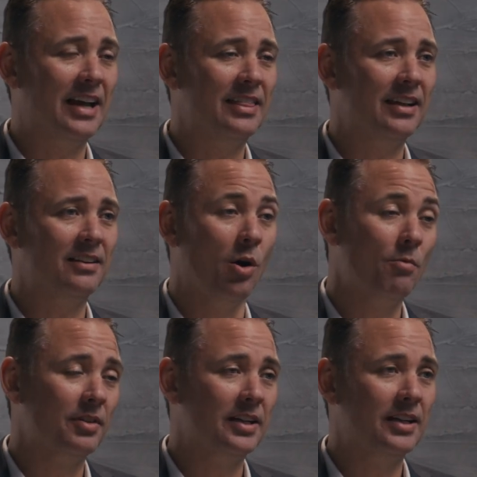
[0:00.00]
think
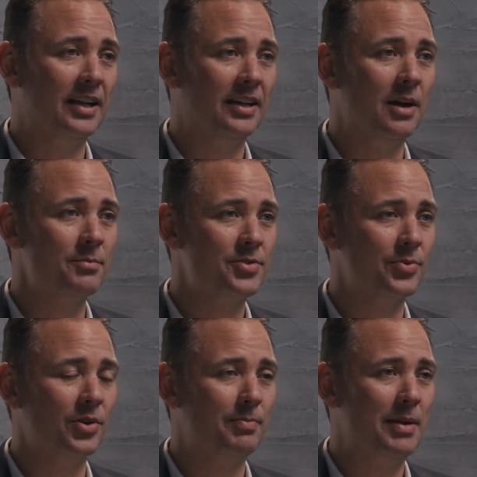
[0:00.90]
hopefully it comes
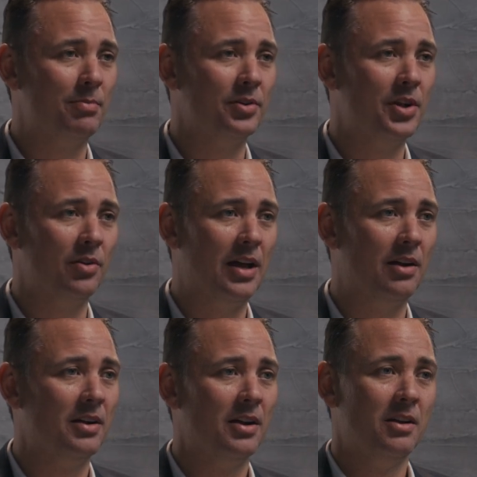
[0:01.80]
through. People know that
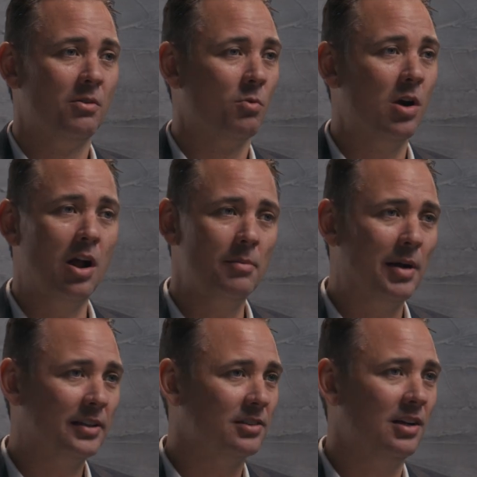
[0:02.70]
we're all
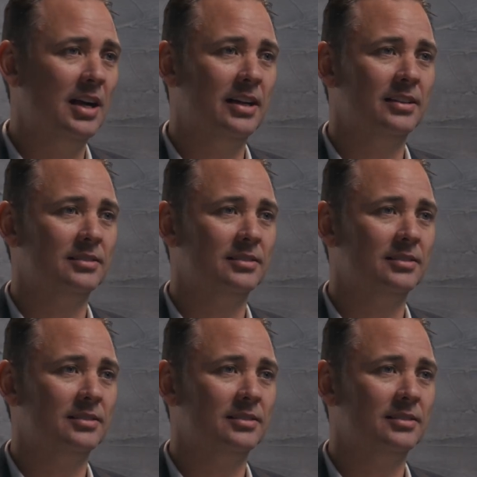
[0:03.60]
about the client.